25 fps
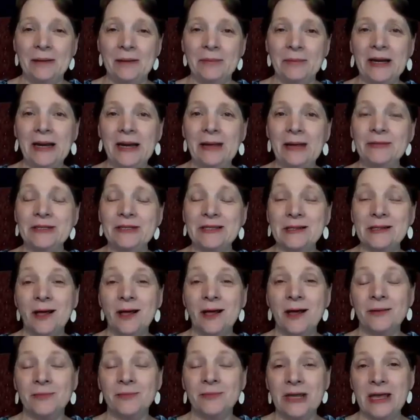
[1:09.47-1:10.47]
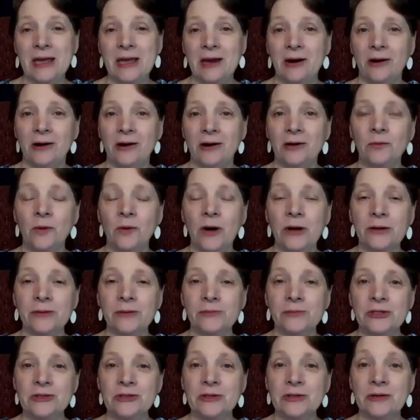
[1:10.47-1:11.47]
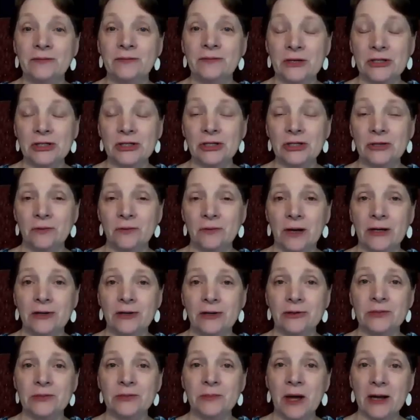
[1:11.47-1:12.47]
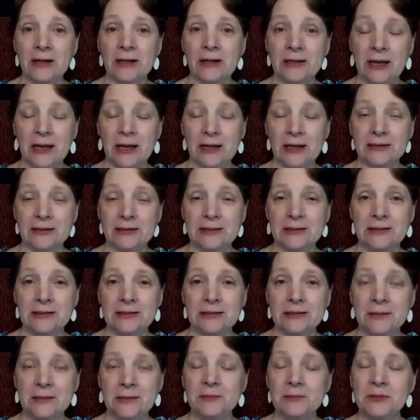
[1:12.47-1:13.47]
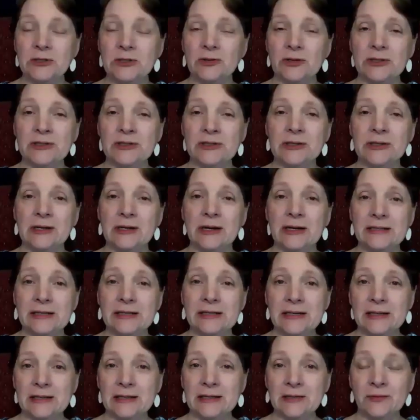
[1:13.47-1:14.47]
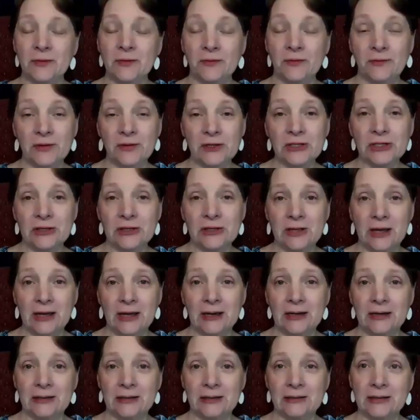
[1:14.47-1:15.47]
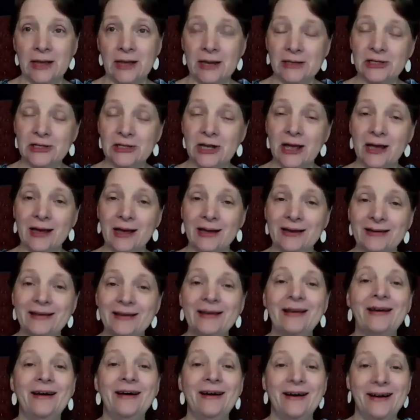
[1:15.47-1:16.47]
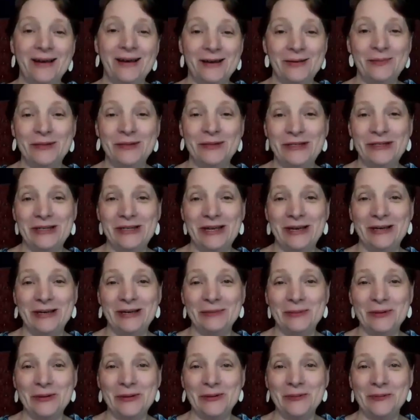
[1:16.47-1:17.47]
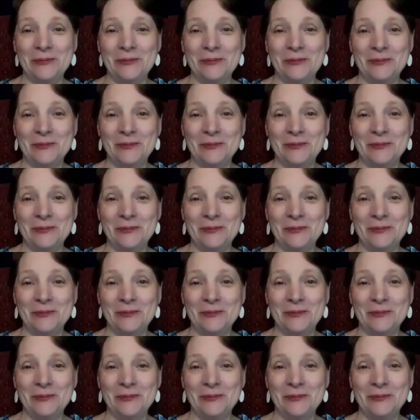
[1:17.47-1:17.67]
My name is Lana McAra, and welcome to the Fiction Writers Podcast. Tips, tricks, and ideas for fiction that is #unputdownable.